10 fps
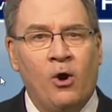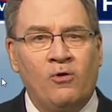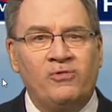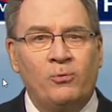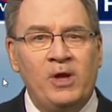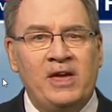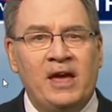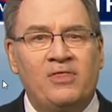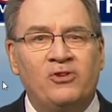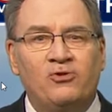Over the
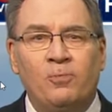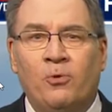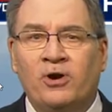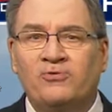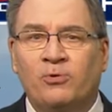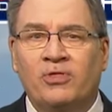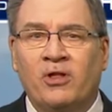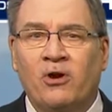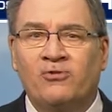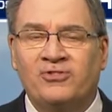weekend, the dew points were in
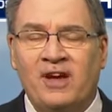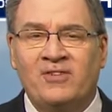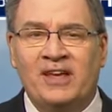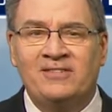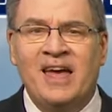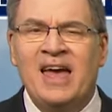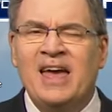the low 70s,